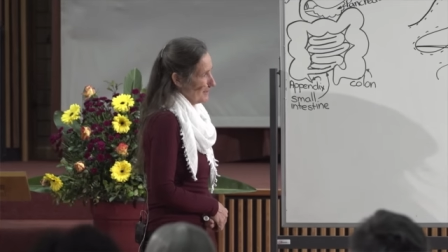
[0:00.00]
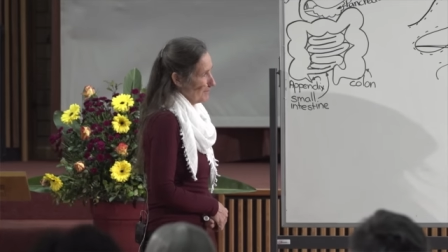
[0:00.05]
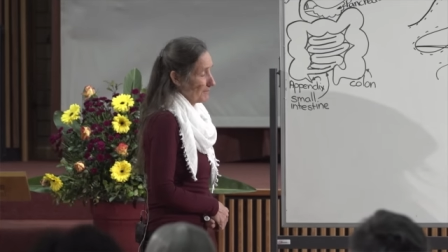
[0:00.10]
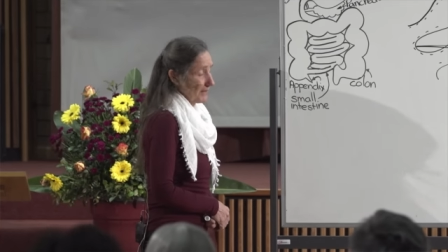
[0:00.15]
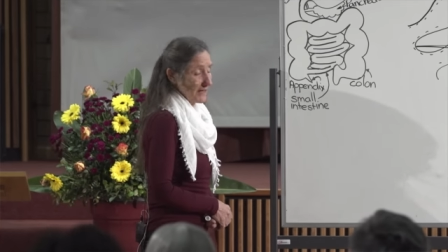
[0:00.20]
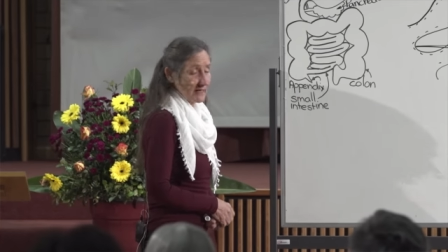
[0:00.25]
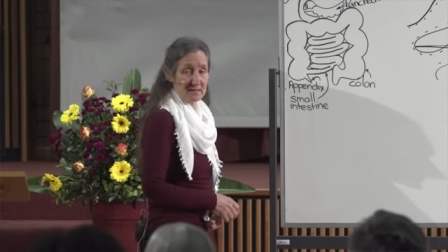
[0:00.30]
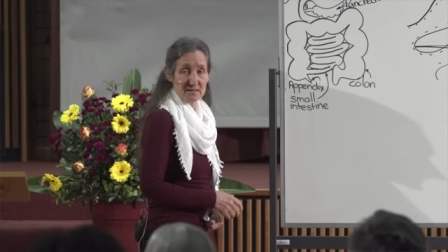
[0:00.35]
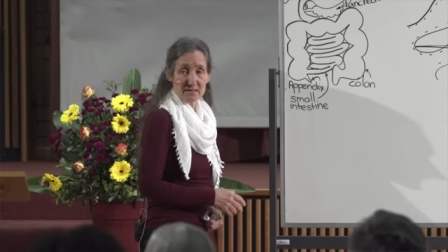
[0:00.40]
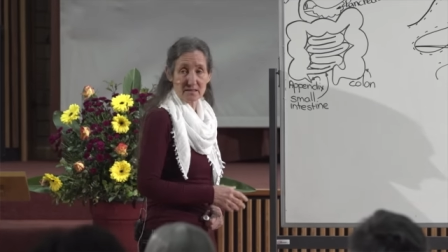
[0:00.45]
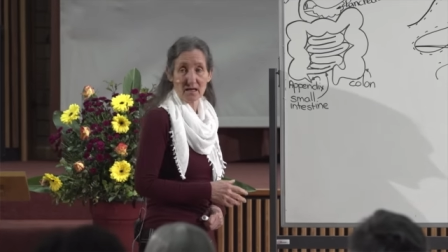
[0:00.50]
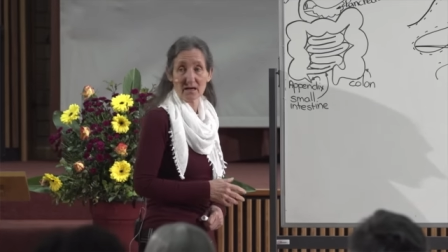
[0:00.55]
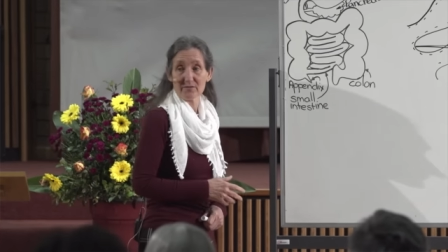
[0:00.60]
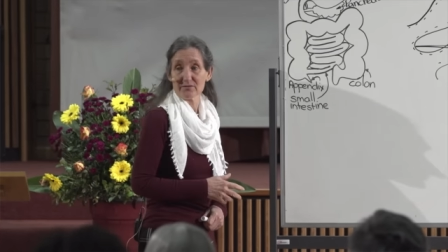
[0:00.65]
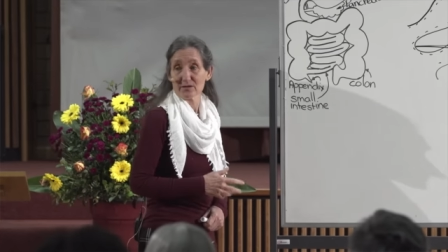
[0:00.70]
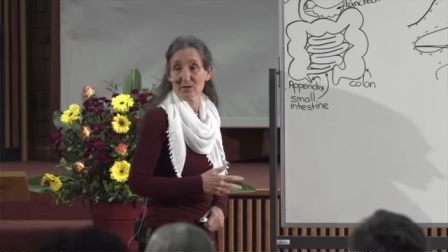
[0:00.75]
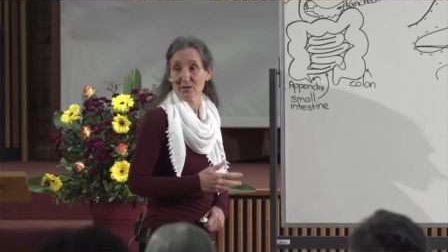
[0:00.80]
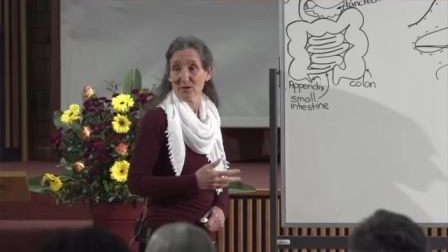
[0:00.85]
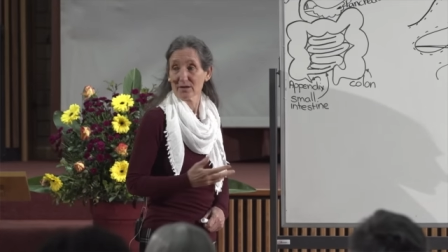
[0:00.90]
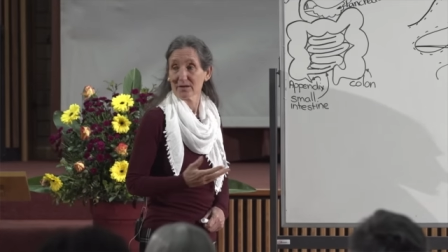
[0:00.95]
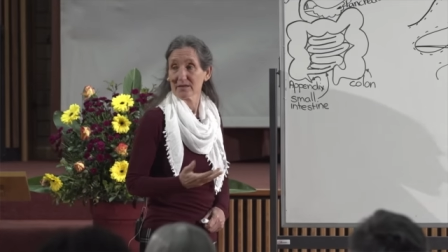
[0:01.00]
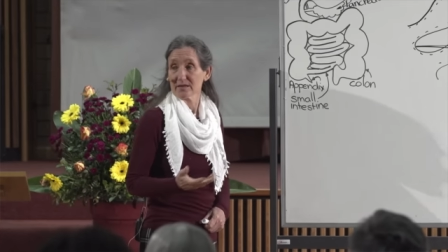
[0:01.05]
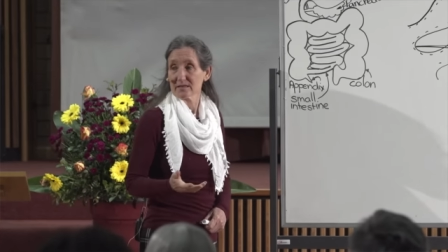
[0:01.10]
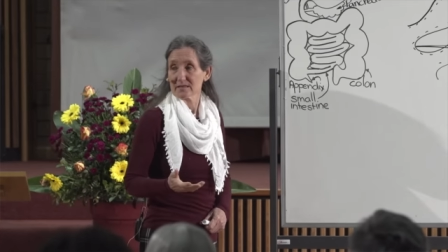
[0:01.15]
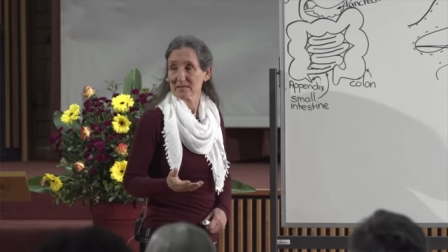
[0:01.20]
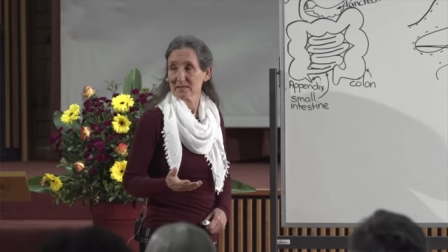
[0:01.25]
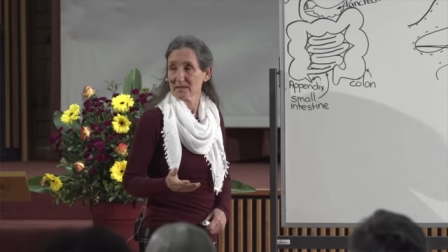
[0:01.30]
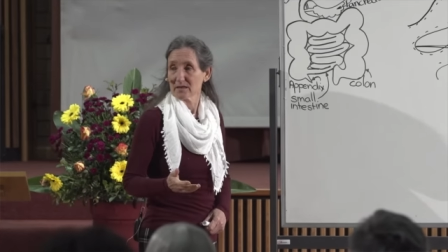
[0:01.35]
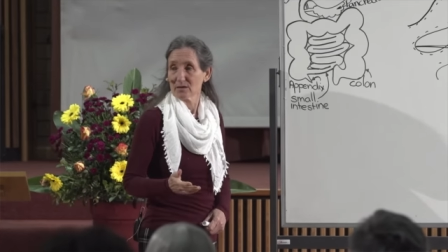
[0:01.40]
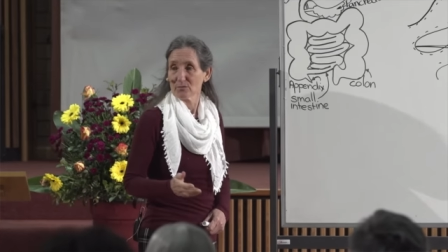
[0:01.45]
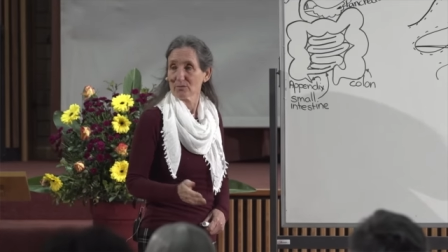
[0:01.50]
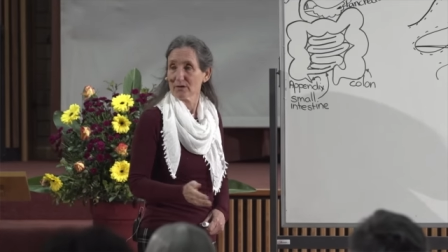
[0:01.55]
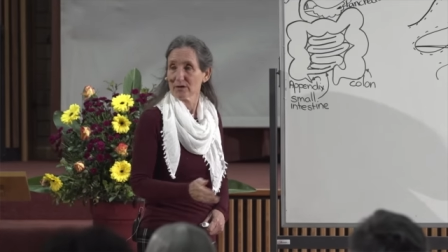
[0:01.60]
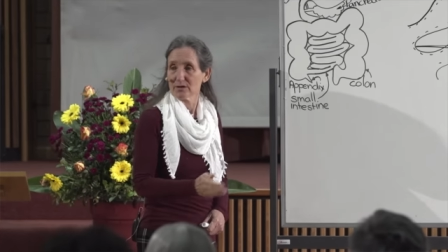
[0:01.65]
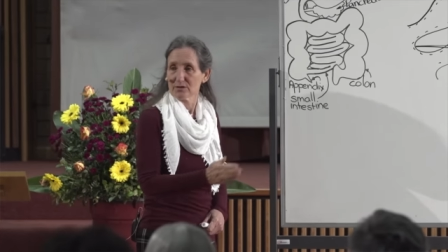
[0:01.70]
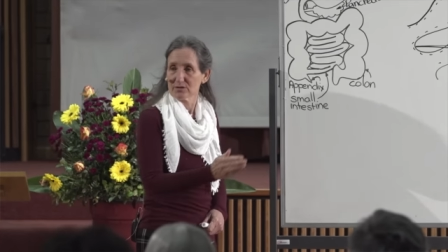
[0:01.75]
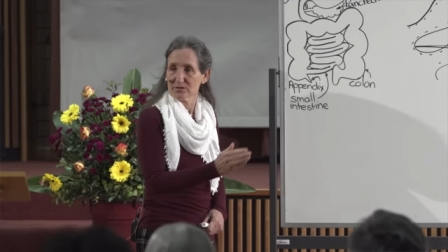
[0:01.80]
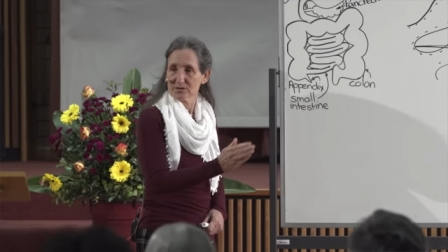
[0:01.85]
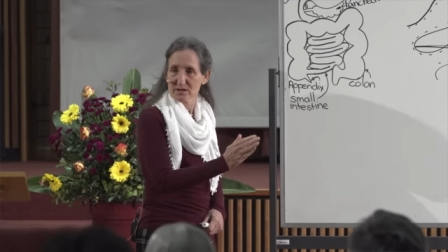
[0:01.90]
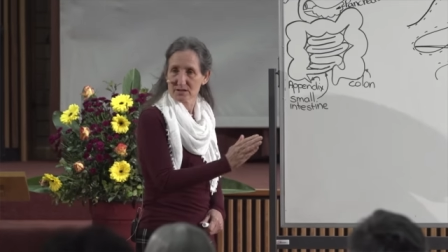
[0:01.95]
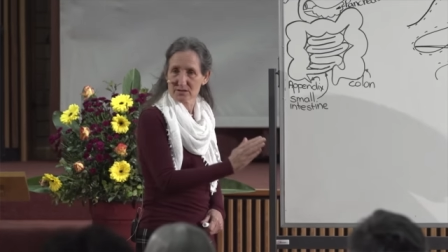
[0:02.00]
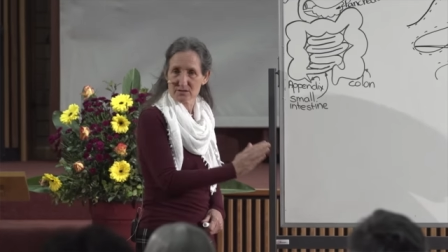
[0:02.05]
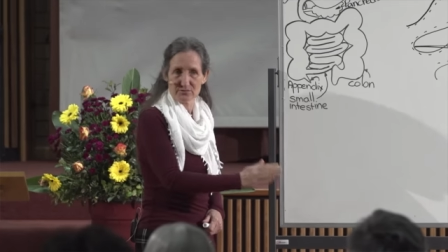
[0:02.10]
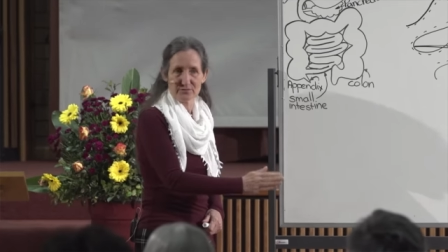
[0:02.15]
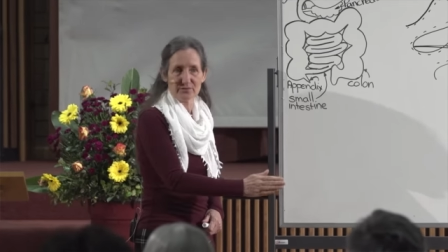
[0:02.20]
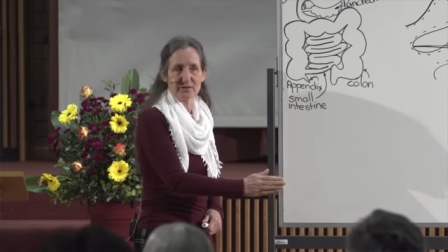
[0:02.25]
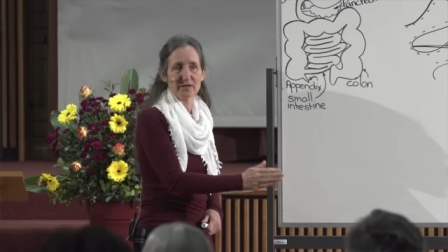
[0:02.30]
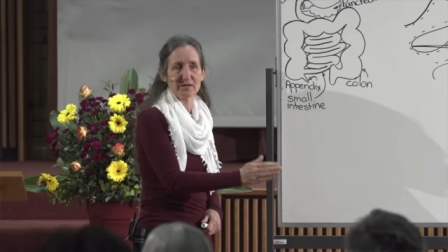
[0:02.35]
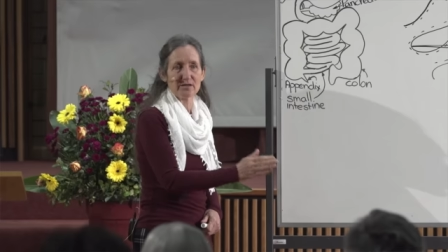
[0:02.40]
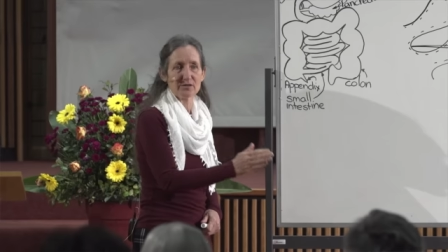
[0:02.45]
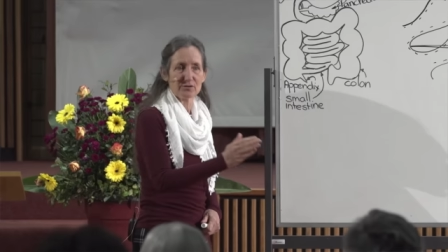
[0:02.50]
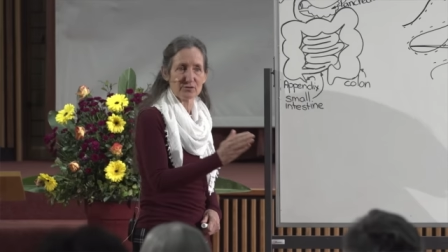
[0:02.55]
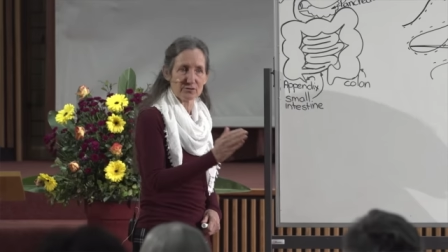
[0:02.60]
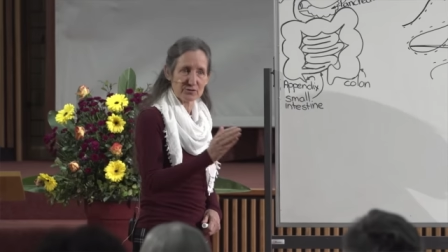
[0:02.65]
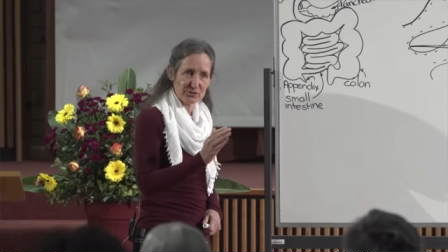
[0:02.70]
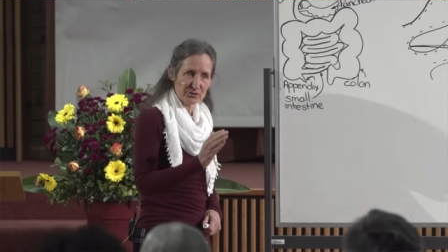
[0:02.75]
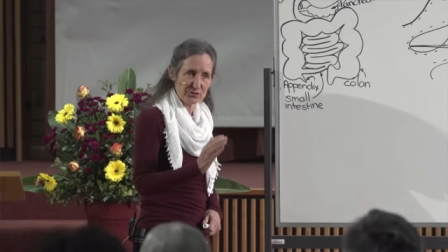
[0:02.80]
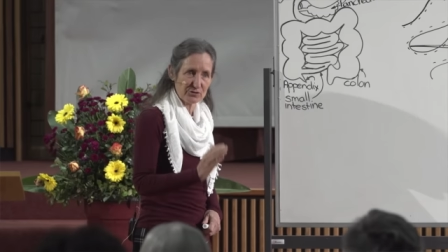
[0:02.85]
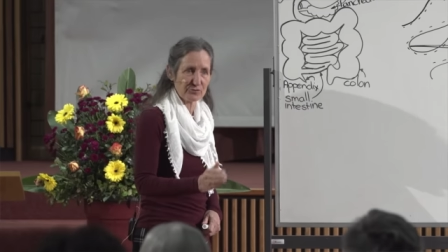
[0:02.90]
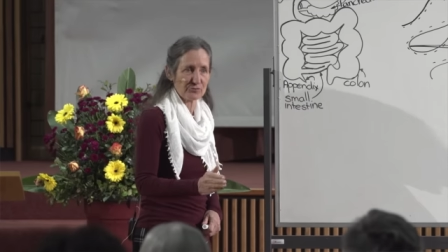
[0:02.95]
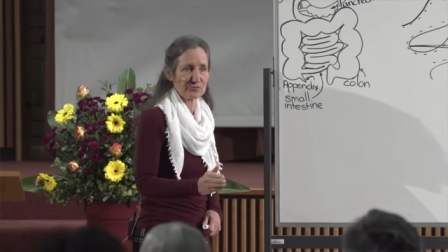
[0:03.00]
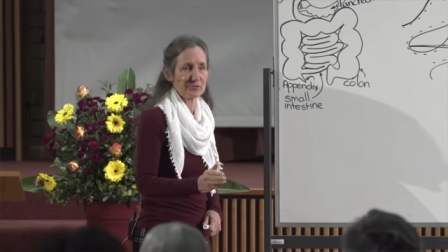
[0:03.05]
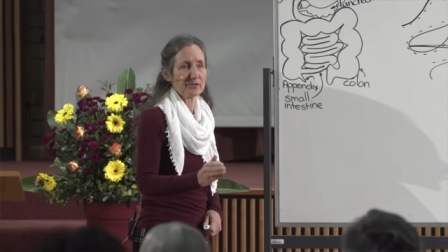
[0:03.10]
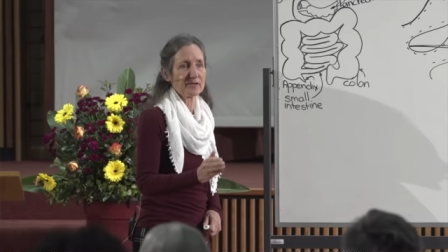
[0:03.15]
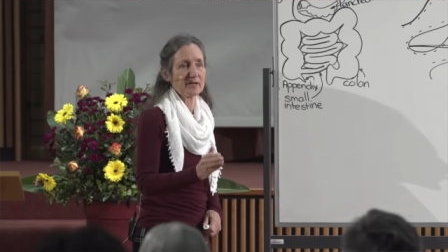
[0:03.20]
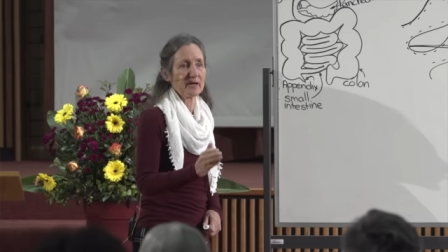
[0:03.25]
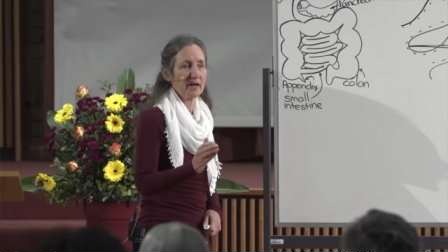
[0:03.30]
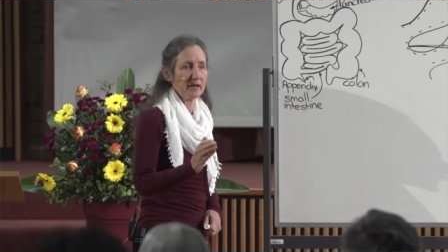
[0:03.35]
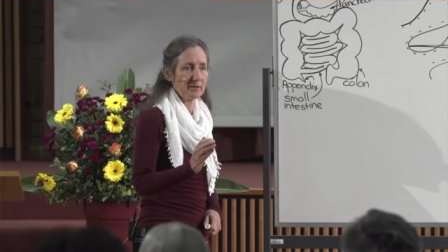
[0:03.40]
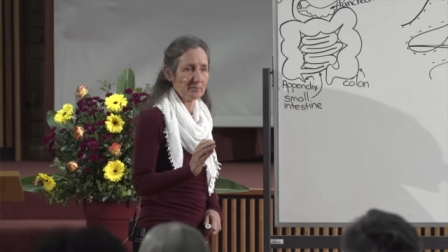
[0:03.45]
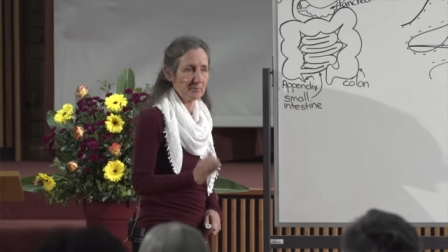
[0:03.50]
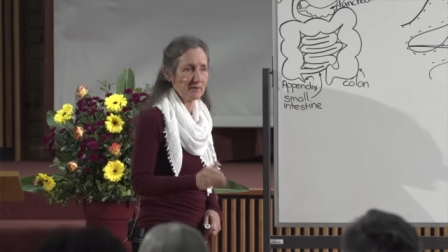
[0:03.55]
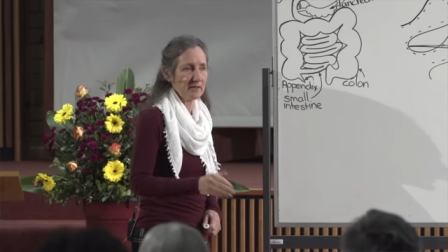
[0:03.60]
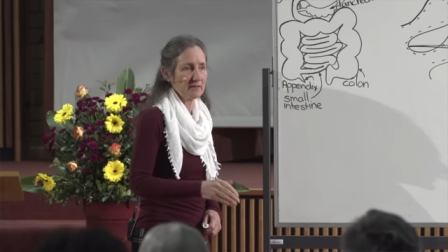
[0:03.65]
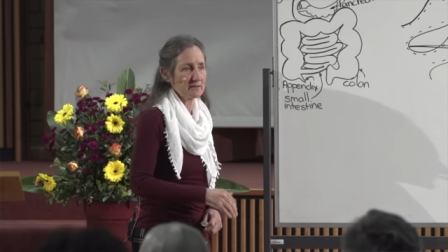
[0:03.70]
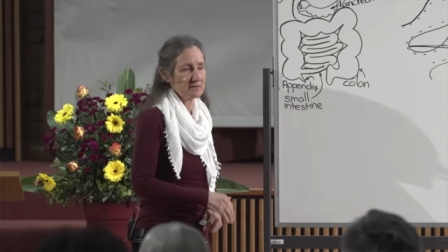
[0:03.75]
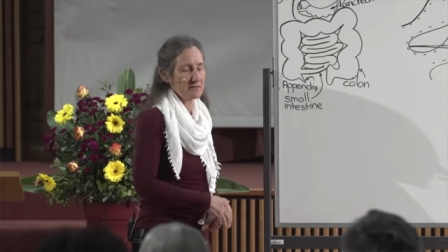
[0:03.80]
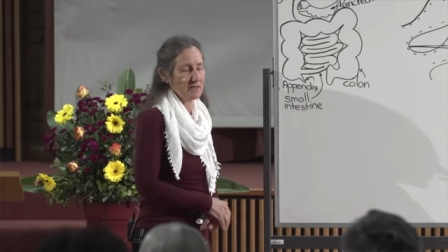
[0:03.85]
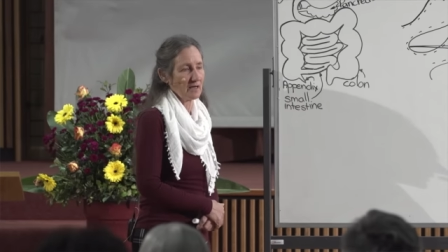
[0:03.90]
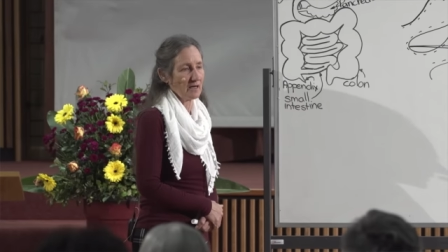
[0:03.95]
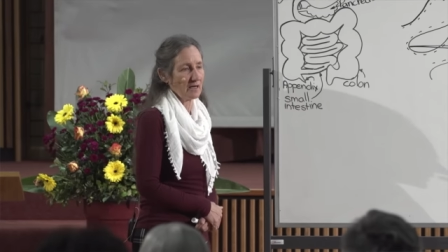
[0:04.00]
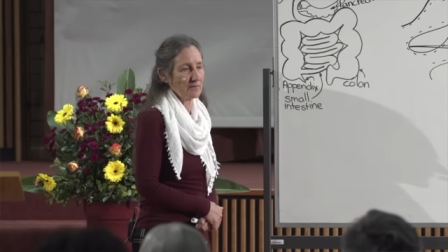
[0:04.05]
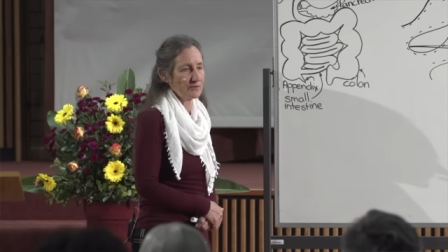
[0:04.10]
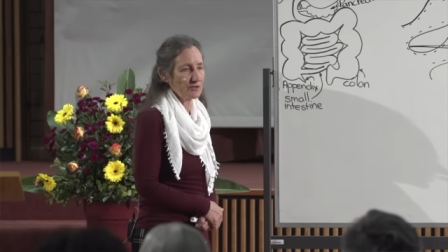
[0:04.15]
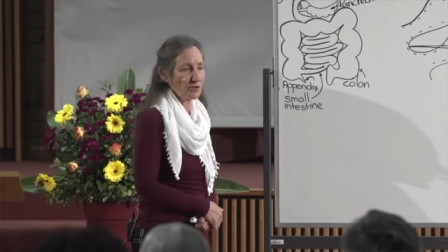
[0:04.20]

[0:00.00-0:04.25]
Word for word: Makes life a lot easier when you just feed your children at mealtime.